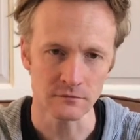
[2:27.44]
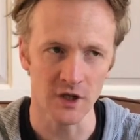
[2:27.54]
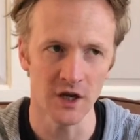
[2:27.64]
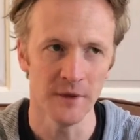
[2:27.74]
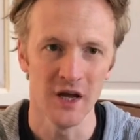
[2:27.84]

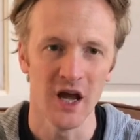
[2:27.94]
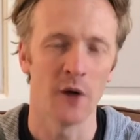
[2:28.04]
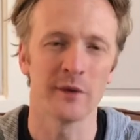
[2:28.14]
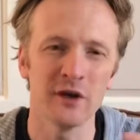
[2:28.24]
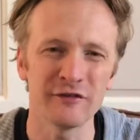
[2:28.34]
And
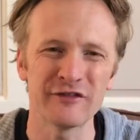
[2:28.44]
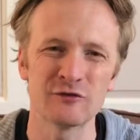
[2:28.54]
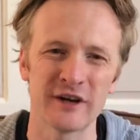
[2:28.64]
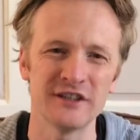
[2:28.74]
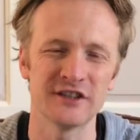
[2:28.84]
we look for
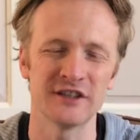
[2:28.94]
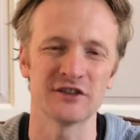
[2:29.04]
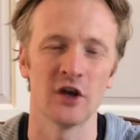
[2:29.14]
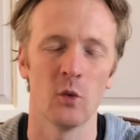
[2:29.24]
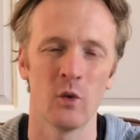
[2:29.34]
races
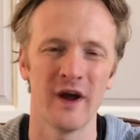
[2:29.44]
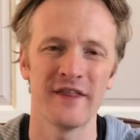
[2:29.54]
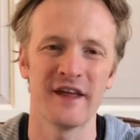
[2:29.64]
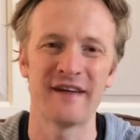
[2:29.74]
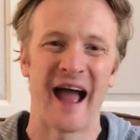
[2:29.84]
where
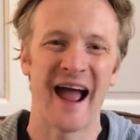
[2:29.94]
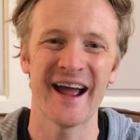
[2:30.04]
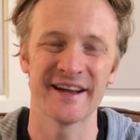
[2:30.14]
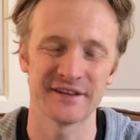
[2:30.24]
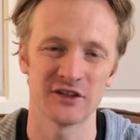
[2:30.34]
they've
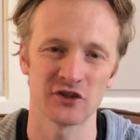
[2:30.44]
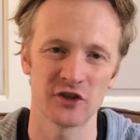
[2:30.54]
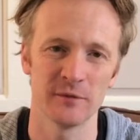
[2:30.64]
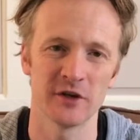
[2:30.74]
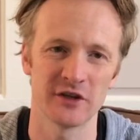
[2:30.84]
had
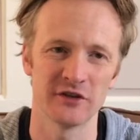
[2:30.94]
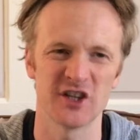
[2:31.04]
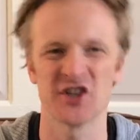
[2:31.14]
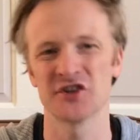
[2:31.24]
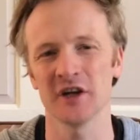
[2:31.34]
similar
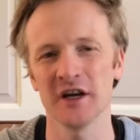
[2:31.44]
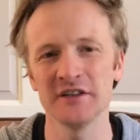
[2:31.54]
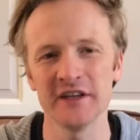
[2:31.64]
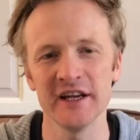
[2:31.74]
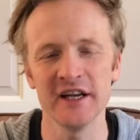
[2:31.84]
conditions. And
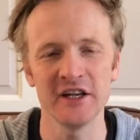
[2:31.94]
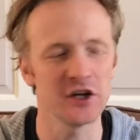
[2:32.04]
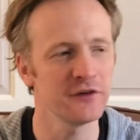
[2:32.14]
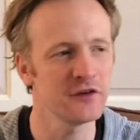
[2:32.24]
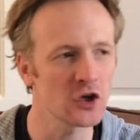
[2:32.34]
ideally,
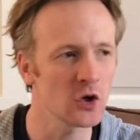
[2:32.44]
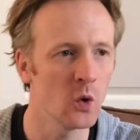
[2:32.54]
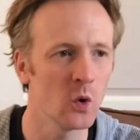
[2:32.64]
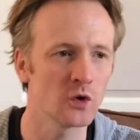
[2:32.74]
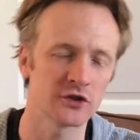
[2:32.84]
if you've got a
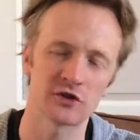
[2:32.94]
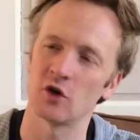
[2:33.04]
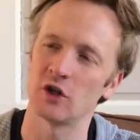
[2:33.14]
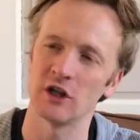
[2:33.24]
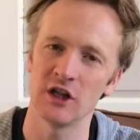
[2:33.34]
horse that's
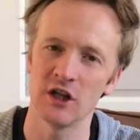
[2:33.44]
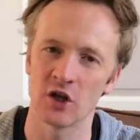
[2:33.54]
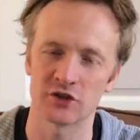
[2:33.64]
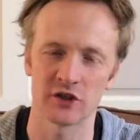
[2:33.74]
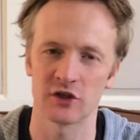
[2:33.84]
got
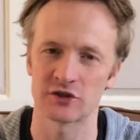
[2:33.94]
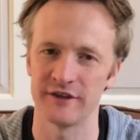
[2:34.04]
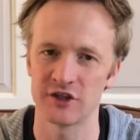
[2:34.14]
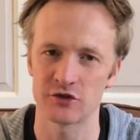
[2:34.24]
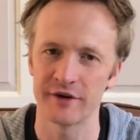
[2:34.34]
lots and lots of
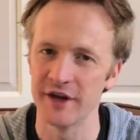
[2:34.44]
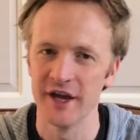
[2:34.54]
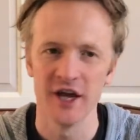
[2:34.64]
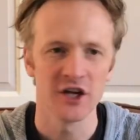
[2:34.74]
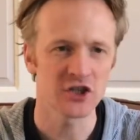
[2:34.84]
history,
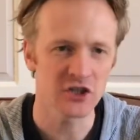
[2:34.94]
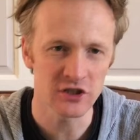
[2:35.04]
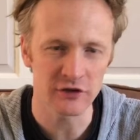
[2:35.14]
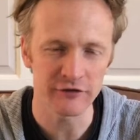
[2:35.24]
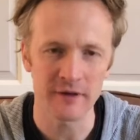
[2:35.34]
just
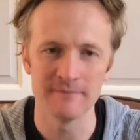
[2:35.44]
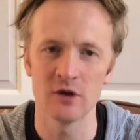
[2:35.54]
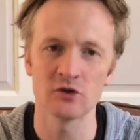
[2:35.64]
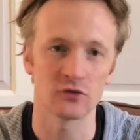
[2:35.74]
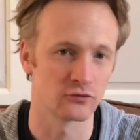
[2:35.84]
look for the
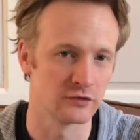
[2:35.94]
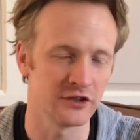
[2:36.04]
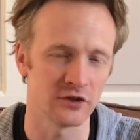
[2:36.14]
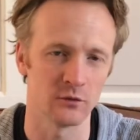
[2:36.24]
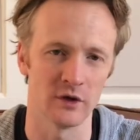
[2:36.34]
most
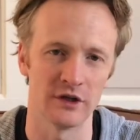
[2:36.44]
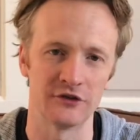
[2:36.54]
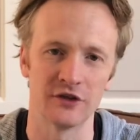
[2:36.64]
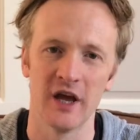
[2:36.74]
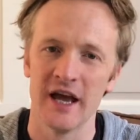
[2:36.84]
recent
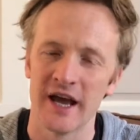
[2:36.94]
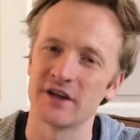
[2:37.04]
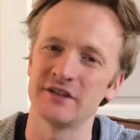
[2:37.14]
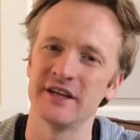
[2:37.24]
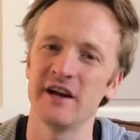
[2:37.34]
ones. And
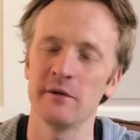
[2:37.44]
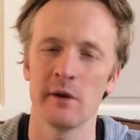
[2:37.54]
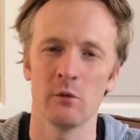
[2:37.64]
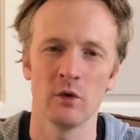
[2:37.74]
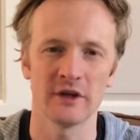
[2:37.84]
ideally, we
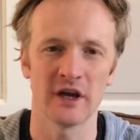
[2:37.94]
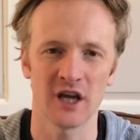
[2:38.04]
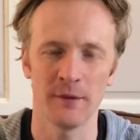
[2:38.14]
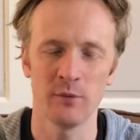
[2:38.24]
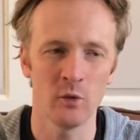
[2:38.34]
want a
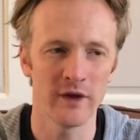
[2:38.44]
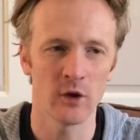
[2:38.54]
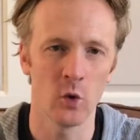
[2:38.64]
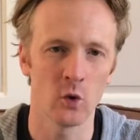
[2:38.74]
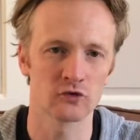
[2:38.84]
couple where the
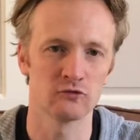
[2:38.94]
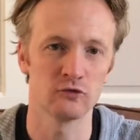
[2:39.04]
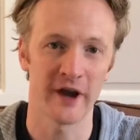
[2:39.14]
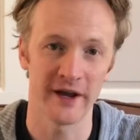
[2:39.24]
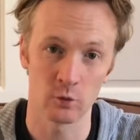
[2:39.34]
horse
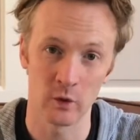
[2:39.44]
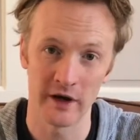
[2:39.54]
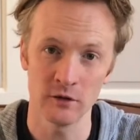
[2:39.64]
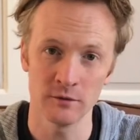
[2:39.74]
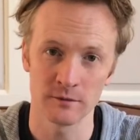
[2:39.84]
ran
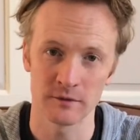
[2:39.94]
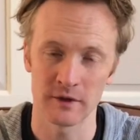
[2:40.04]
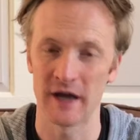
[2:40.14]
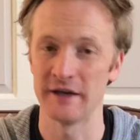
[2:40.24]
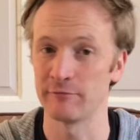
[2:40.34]
well,
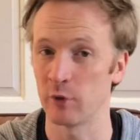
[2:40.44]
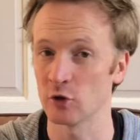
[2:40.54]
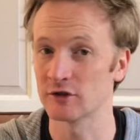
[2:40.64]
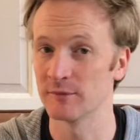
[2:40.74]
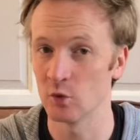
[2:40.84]
and if
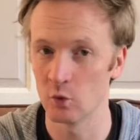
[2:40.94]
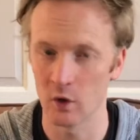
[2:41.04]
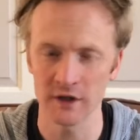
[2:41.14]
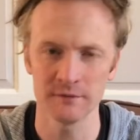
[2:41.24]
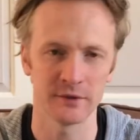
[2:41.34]
possible
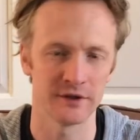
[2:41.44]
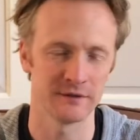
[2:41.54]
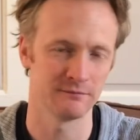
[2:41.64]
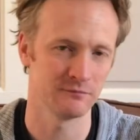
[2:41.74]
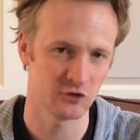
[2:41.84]
won, but
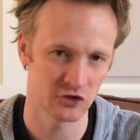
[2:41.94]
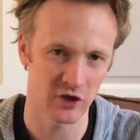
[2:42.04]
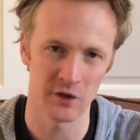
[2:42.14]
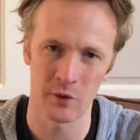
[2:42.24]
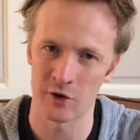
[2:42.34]

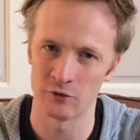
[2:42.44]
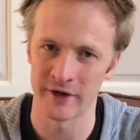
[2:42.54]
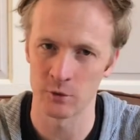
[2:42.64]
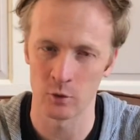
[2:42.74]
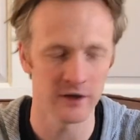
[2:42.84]
certainly where it
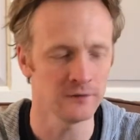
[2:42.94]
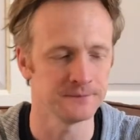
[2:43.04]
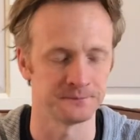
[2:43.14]
ran well.